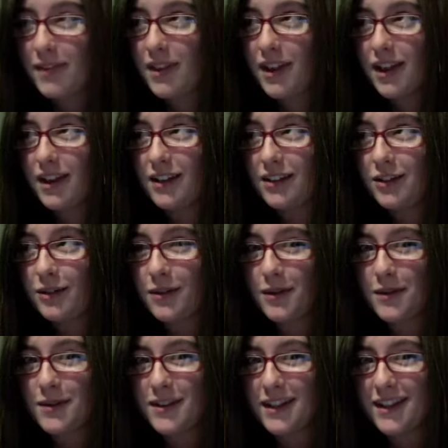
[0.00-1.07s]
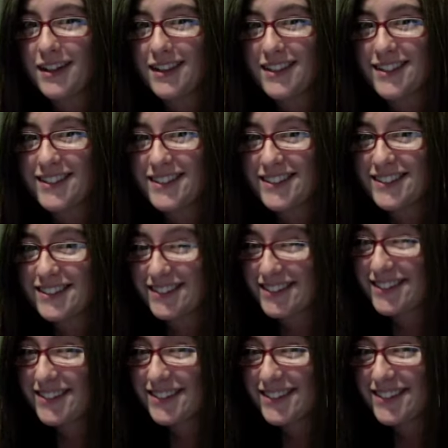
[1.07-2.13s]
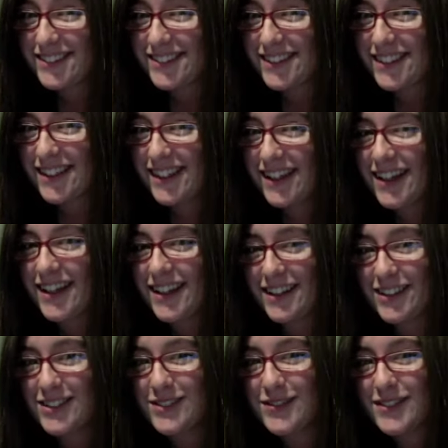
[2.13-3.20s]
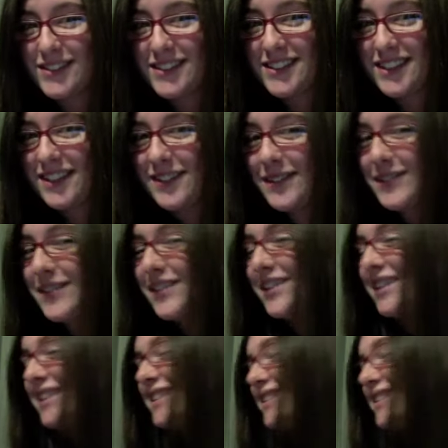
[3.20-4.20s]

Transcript: and don't know what day it is, useful stuff I'm learning in this